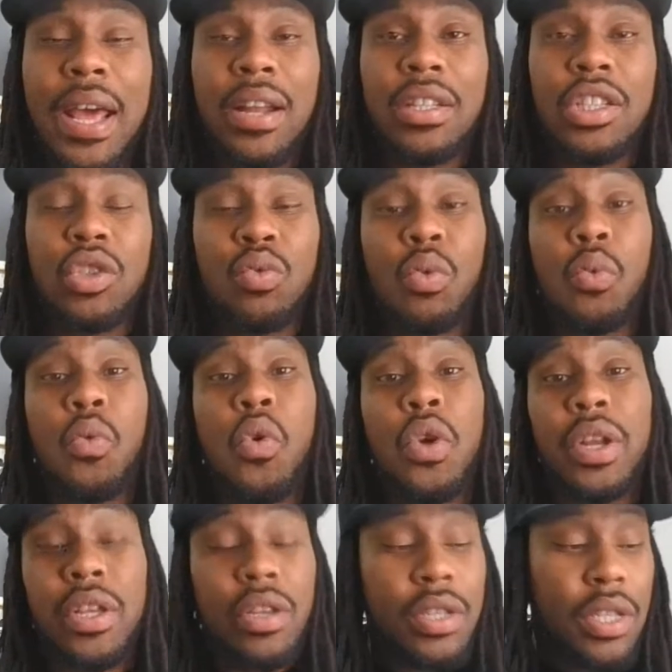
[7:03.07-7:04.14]
out of just
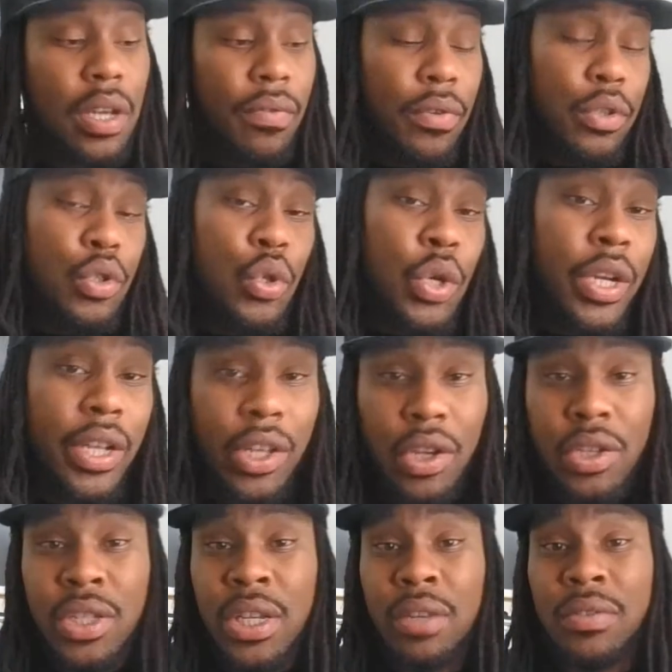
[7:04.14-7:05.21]
rewarding yourself or treating
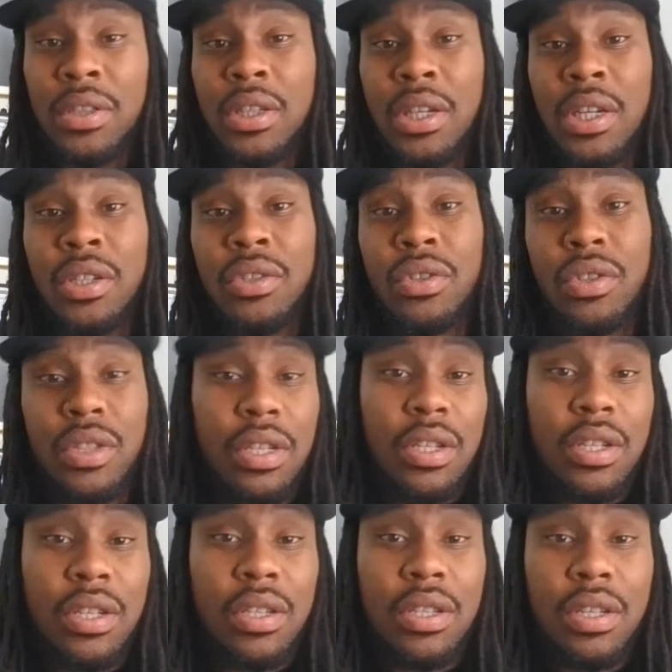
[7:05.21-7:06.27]
yourself to
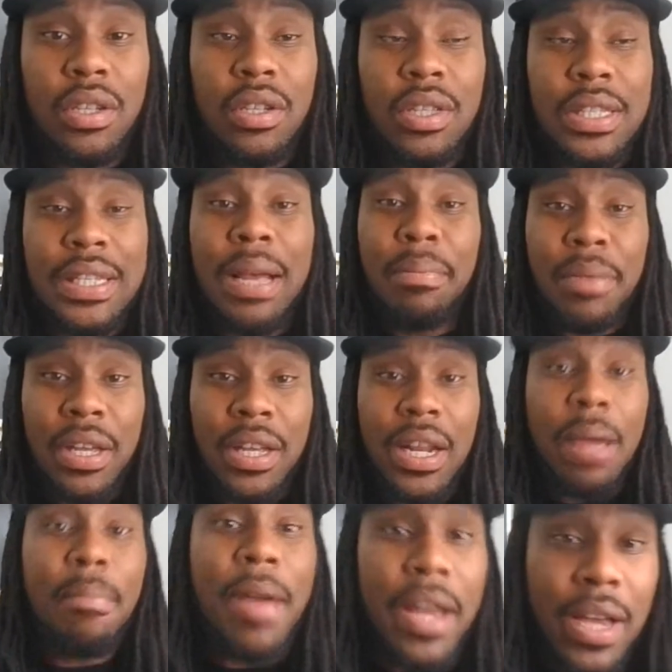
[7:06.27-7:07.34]
to to something
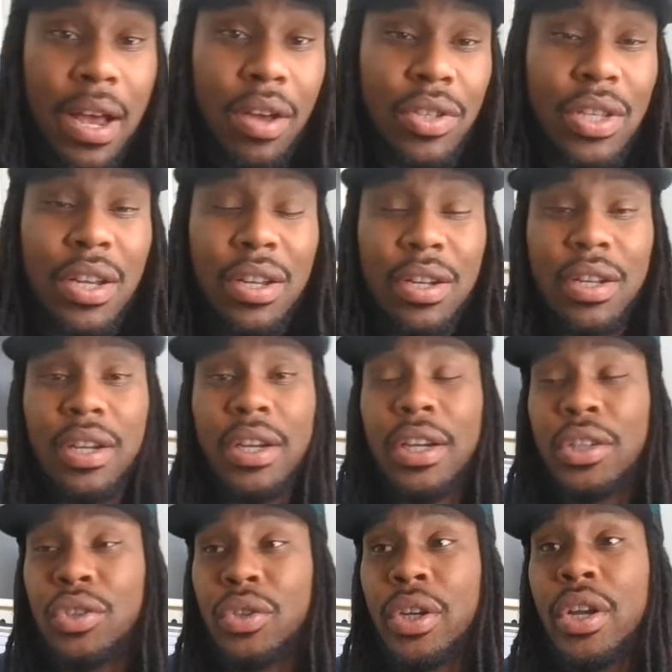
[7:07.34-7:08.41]
that may cost under a
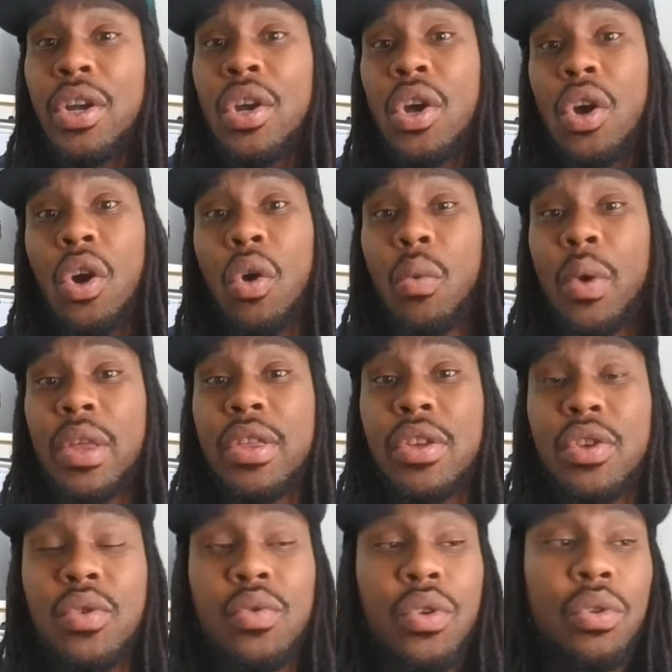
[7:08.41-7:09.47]
hundred, or whether
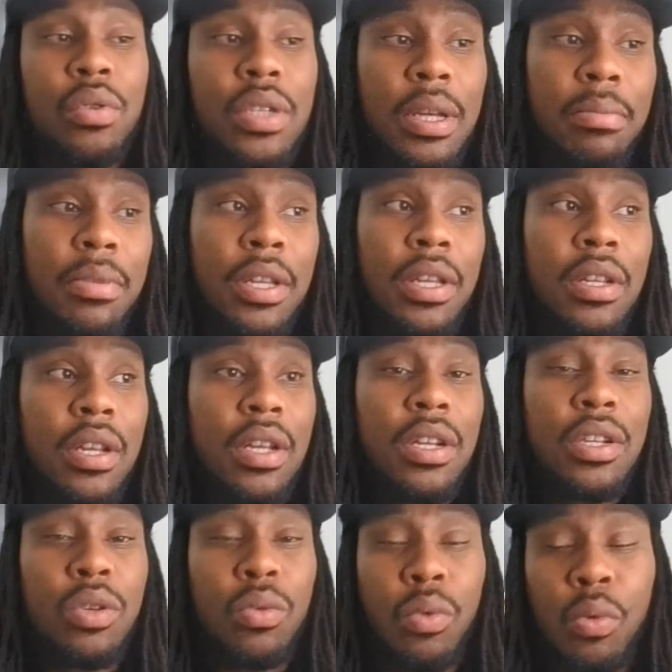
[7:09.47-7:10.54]
you do something
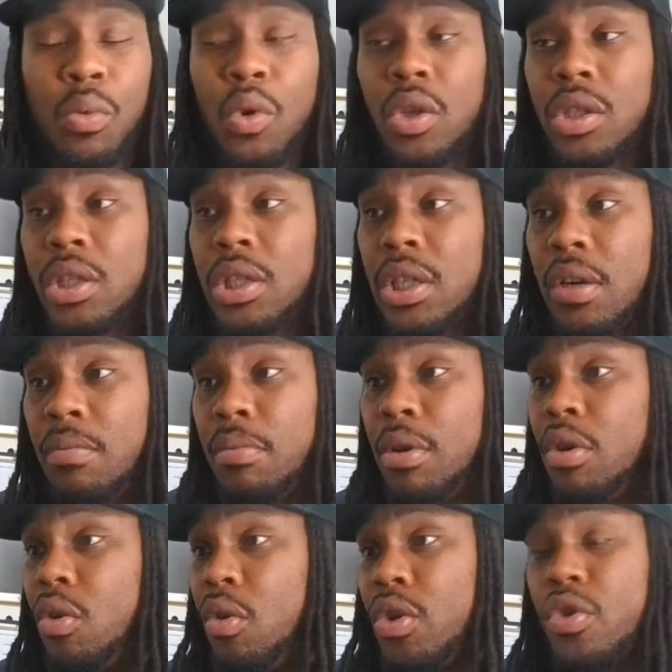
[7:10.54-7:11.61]
to reward yourself,
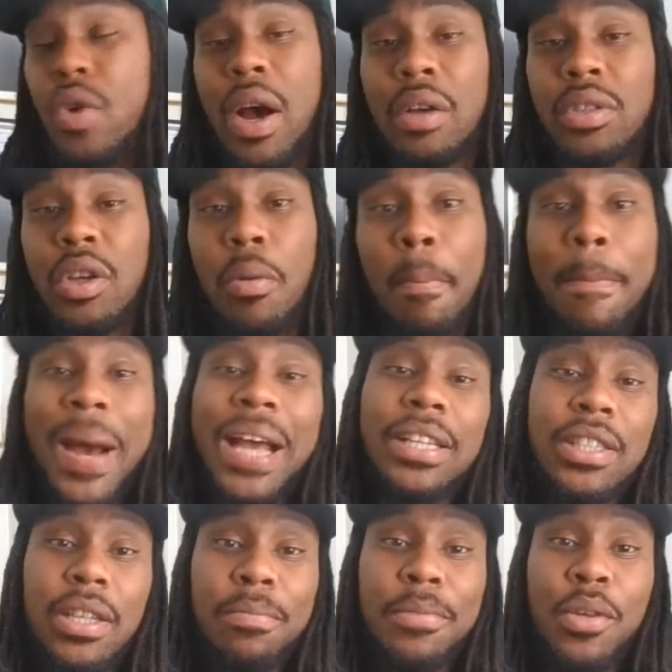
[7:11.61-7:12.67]
but or you also buy
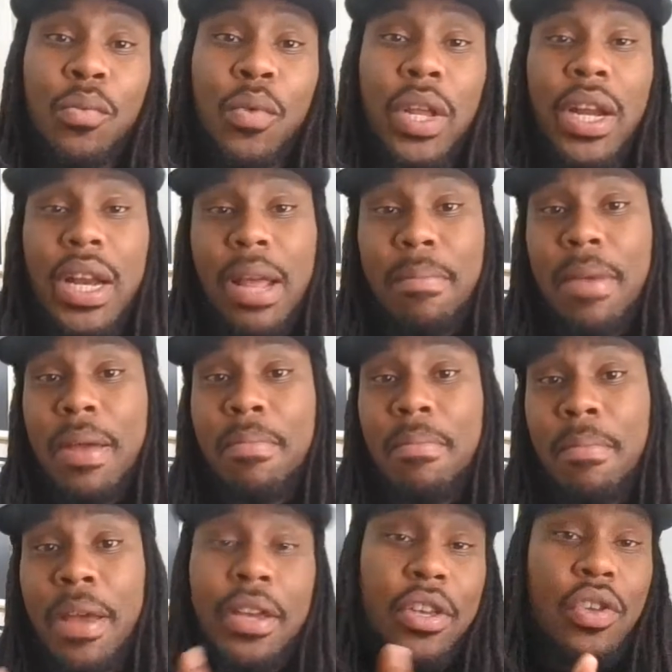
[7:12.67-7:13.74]
something with it that may
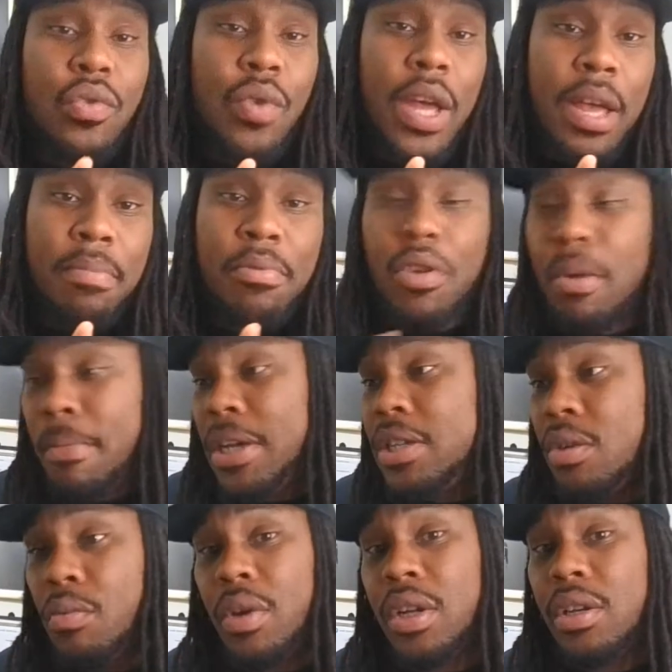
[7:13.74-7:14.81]
make you happy or make
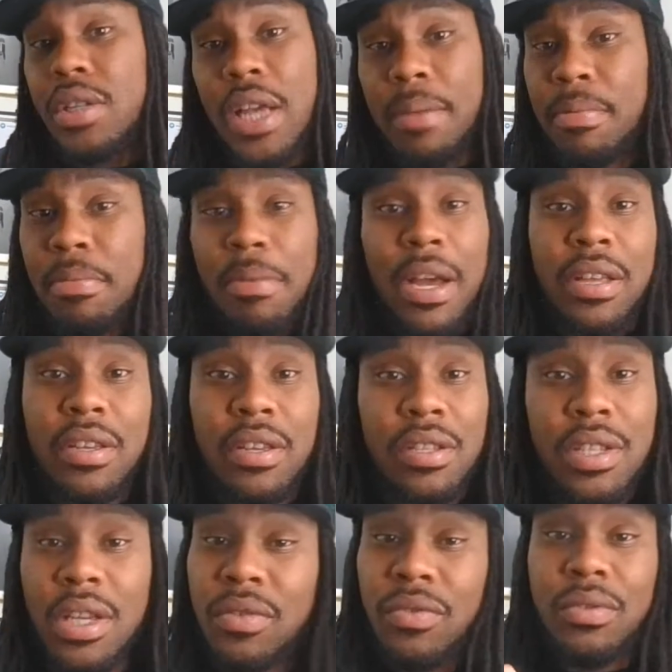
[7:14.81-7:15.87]
someone else happy. Buy
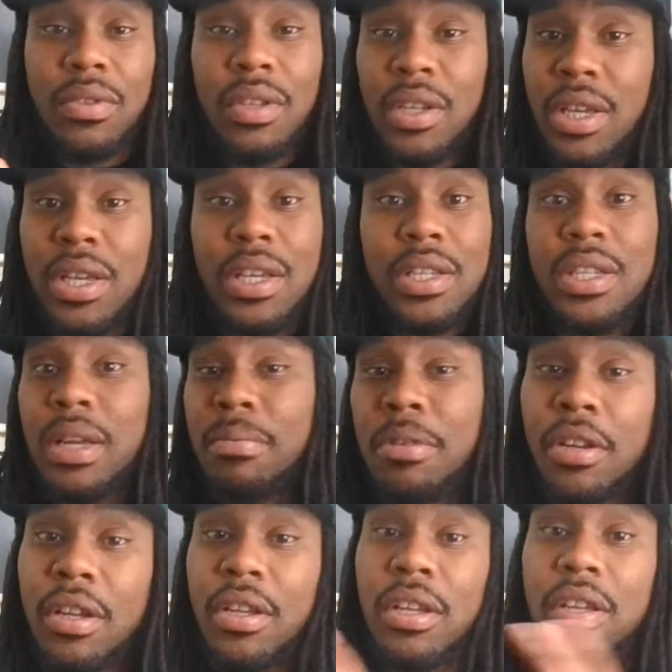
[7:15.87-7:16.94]
yourself your kids
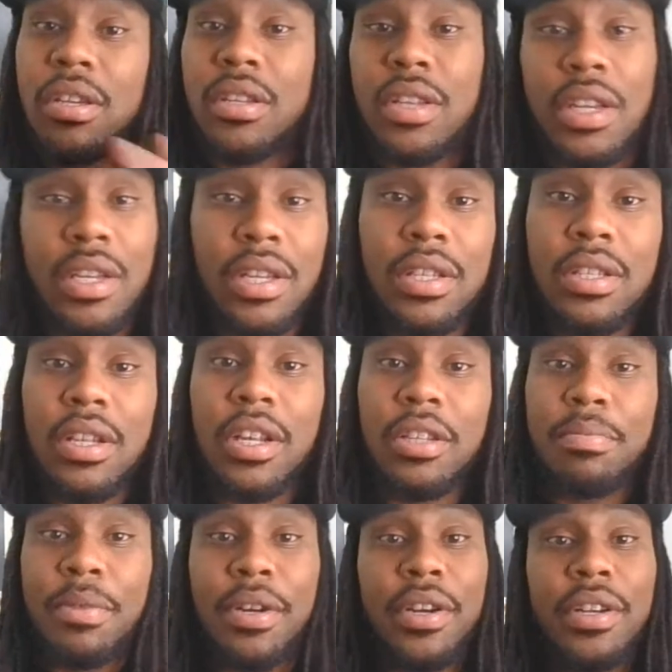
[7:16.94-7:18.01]
something or give your kids an
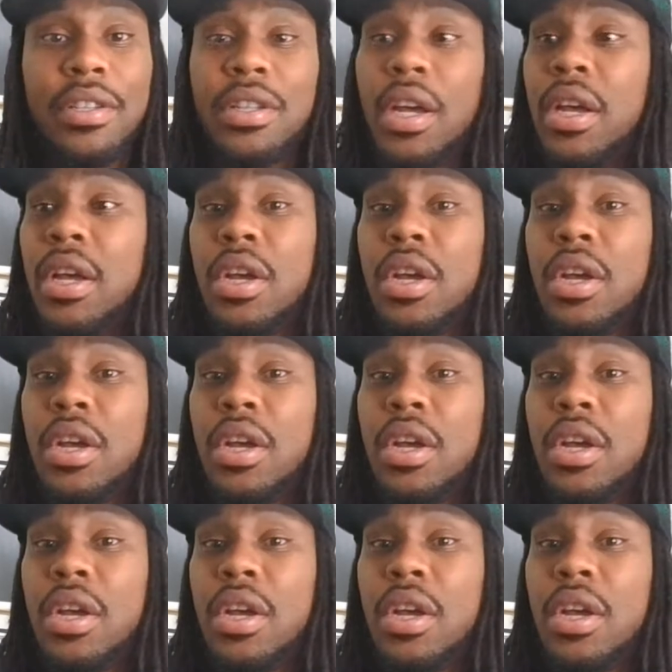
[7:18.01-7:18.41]
experience